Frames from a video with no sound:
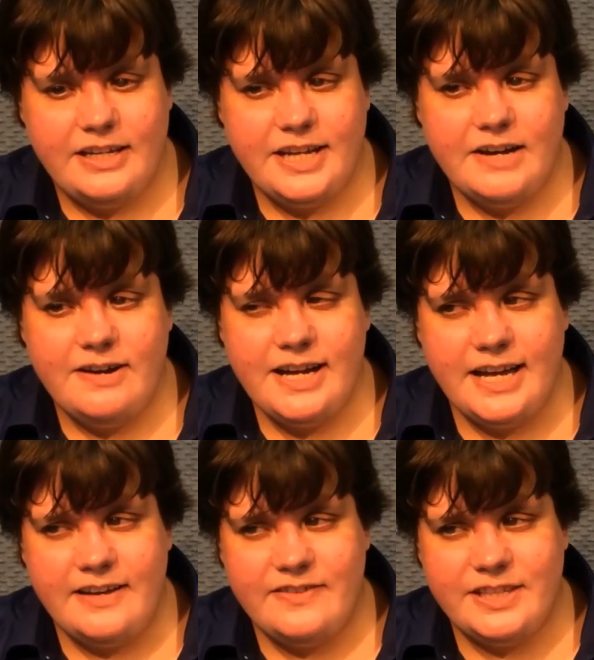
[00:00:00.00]
Now I
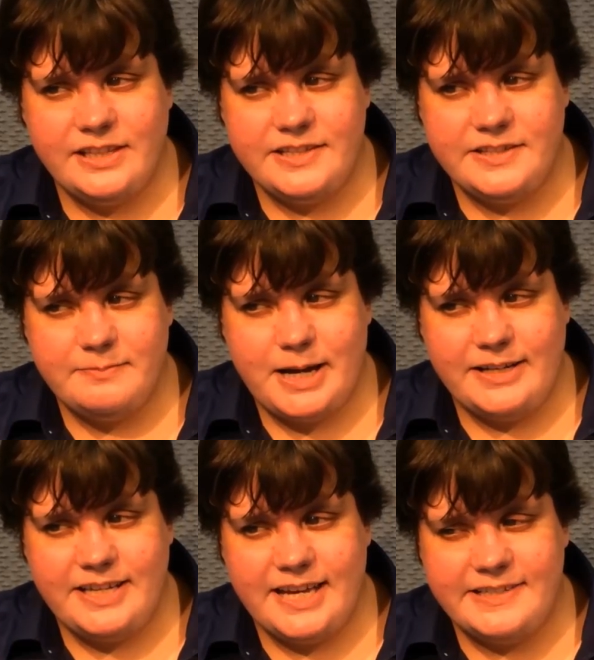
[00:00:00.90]
have the list of
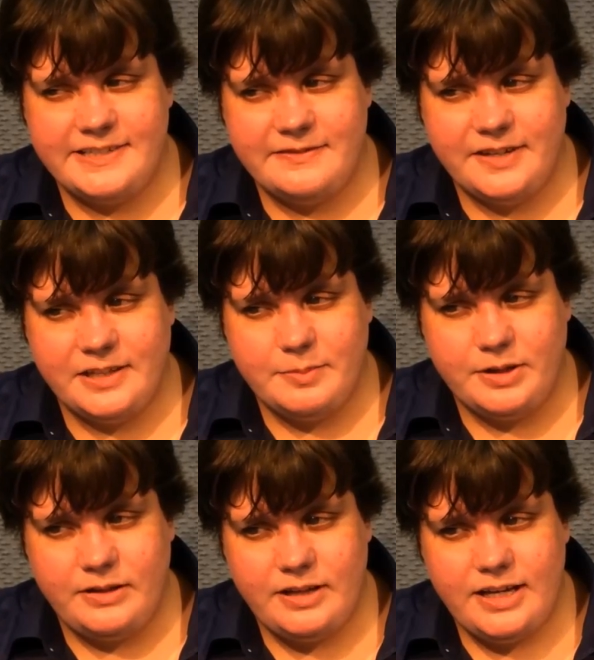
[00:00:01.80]
podcasts
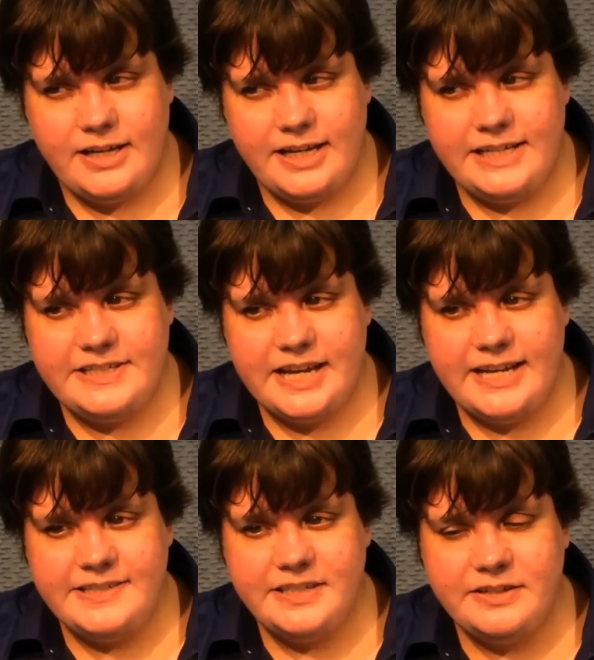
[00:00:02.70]
available, and
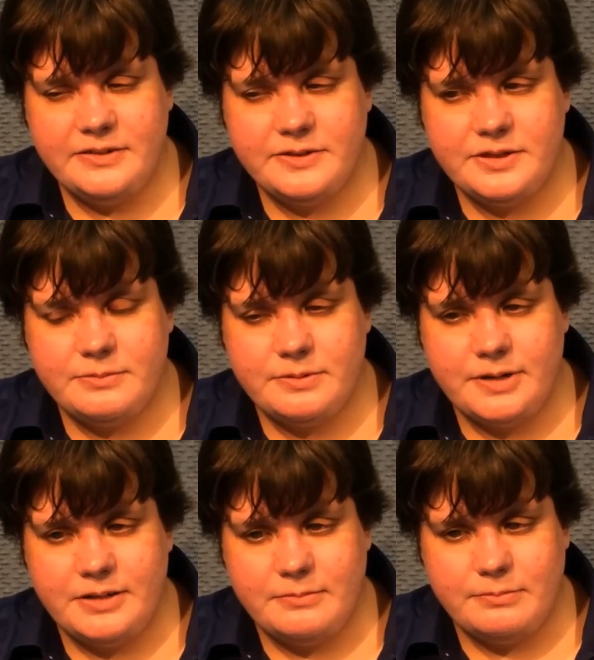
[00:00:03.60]
as it goes
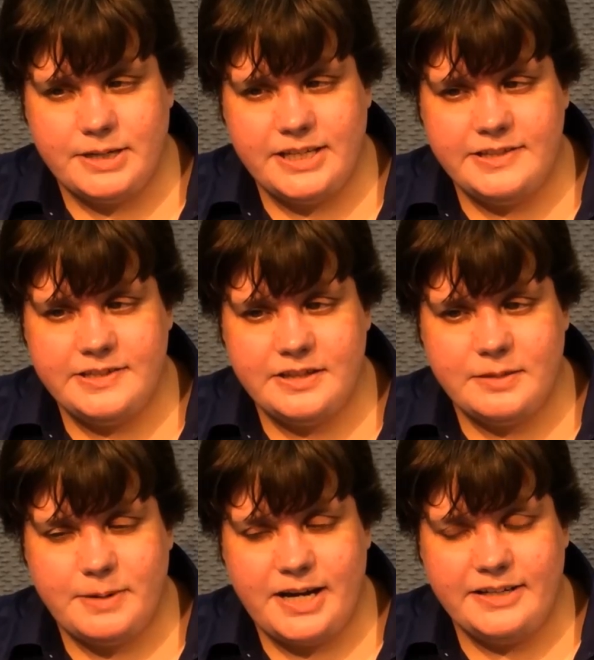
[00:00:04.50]
through and reads
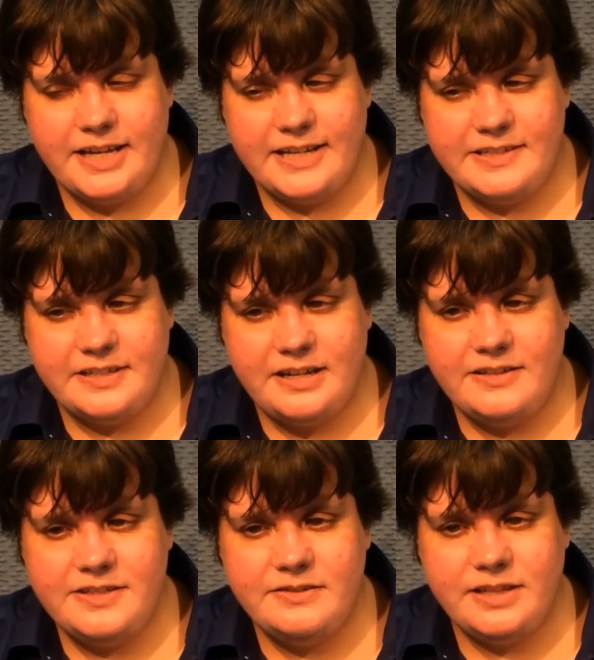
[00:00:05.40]
the podcast, it
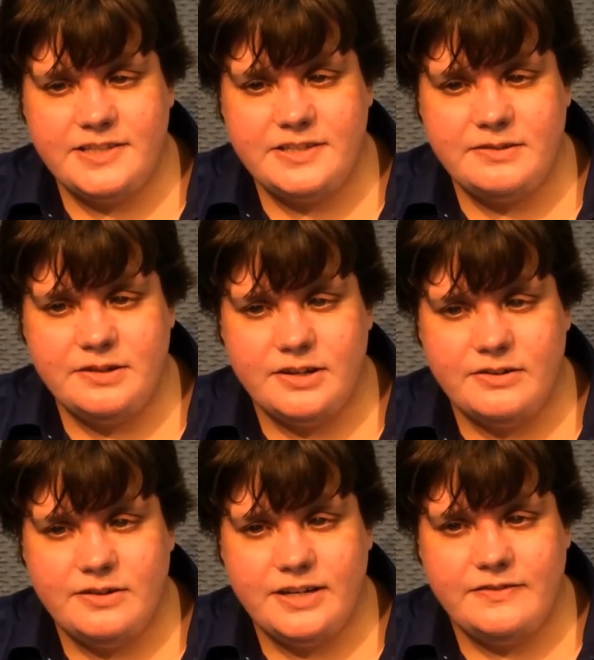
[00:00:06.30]
also lets you
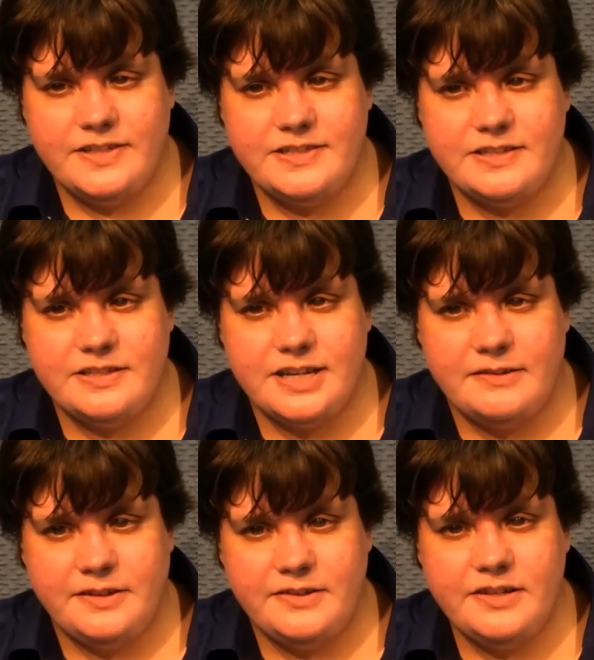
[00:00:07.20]
know if it's
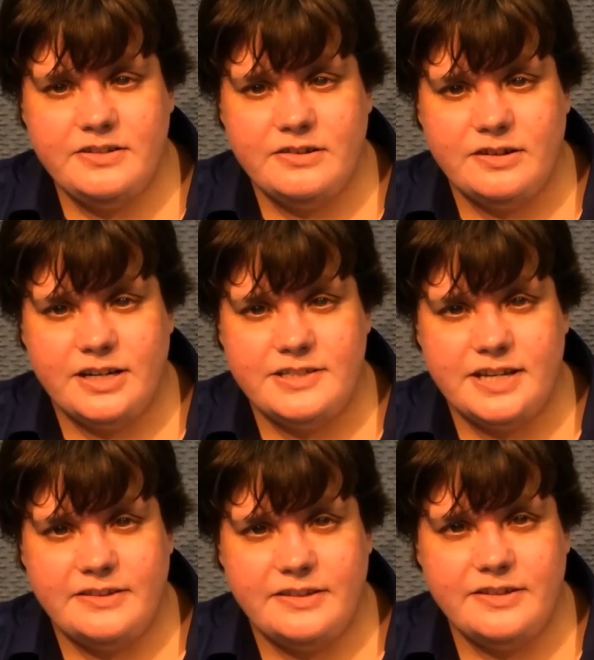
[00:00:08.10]
downloaded or not
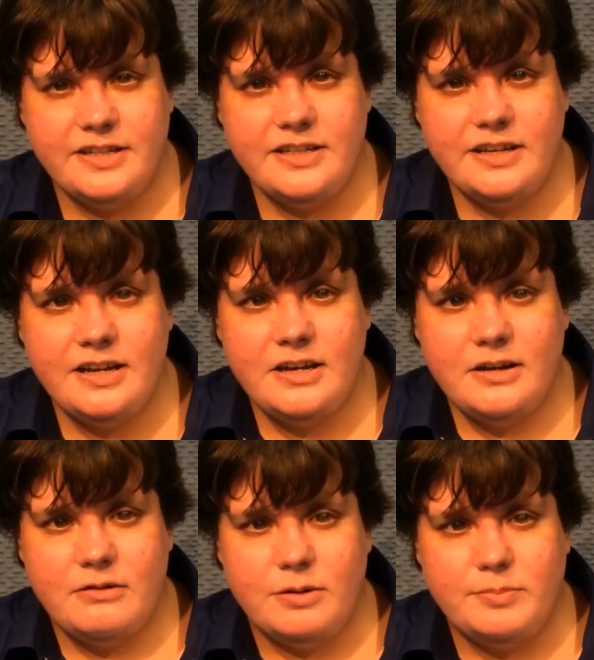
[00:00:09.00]
downloaded,
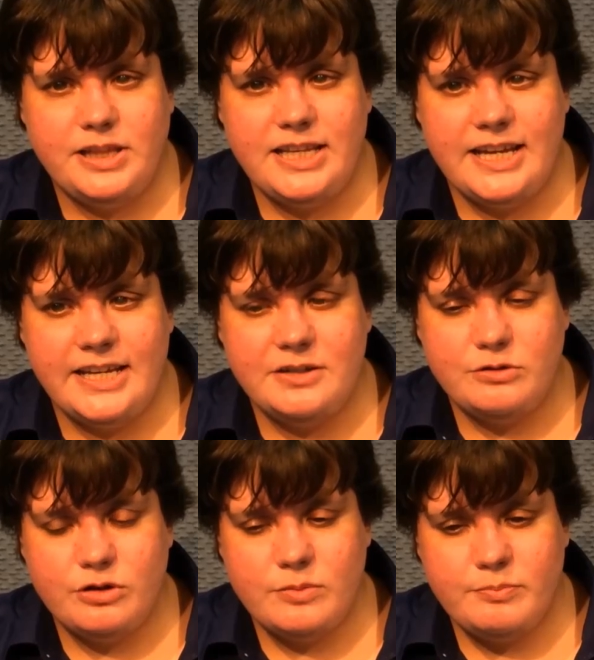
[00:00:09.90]
or
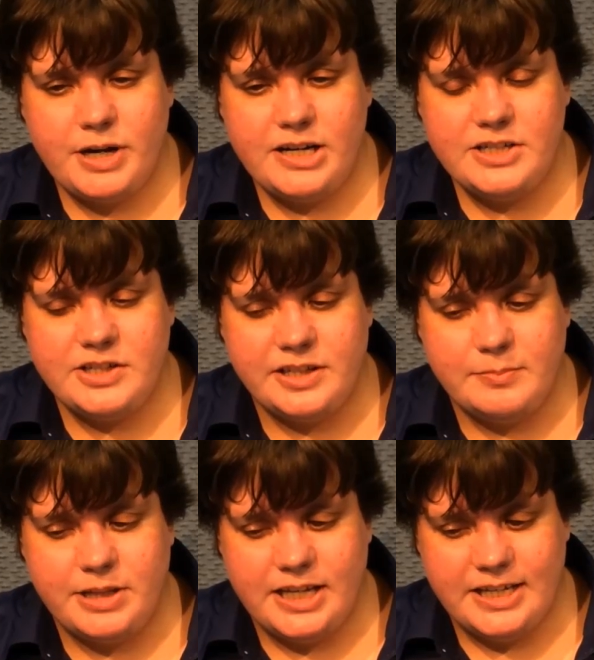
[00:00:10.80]
played or
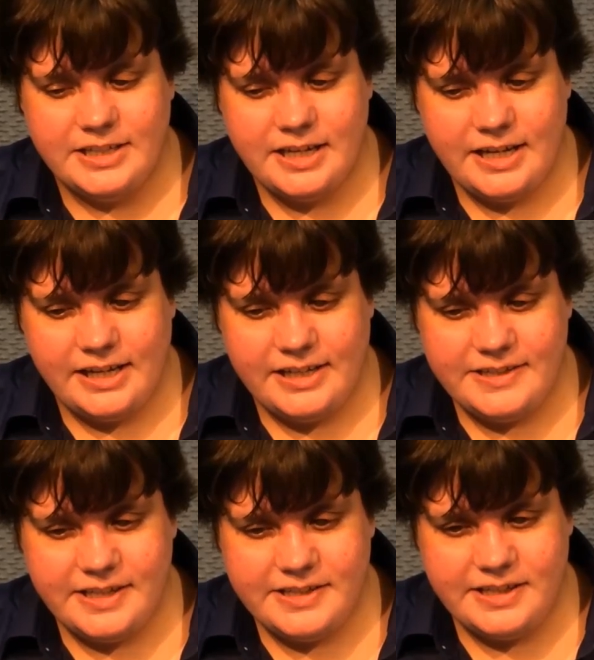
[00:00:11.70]
partially played, and
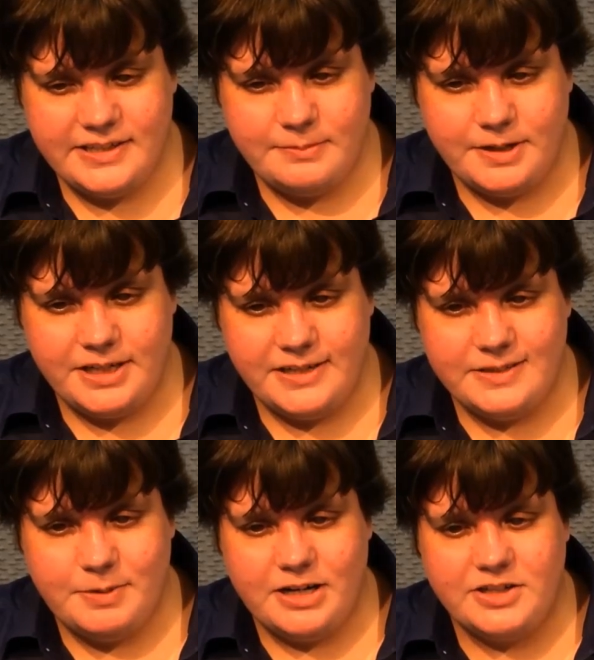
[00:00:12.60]
it says this one
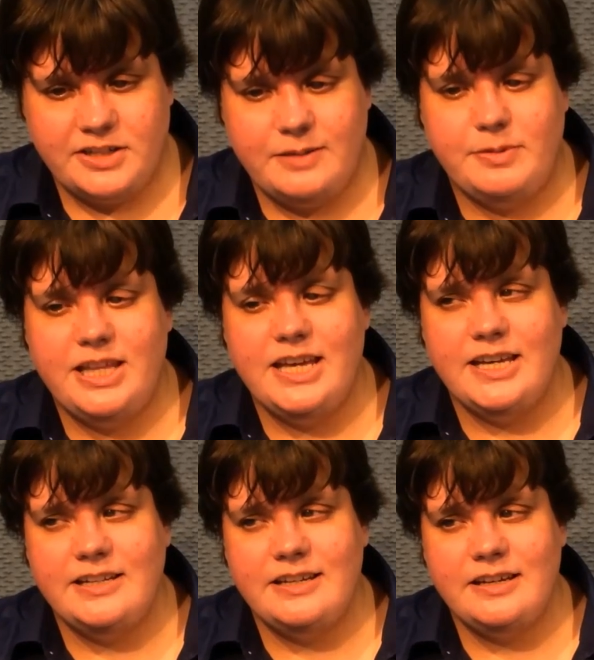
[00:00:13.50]
is partially
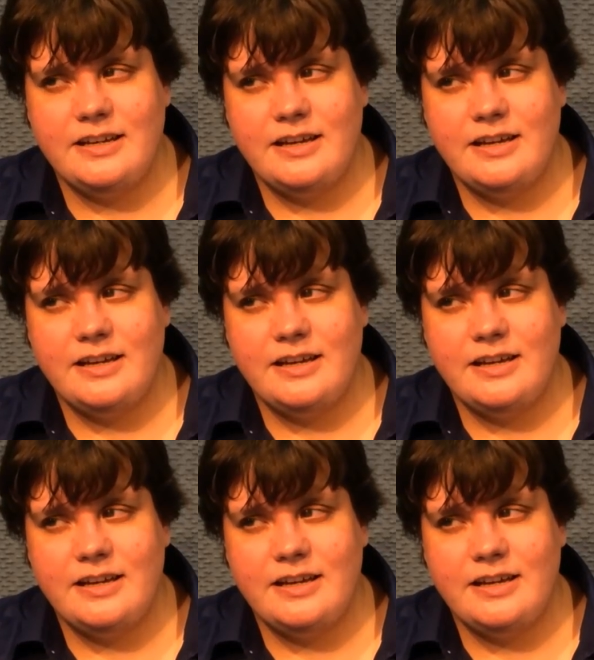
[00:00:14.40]
played.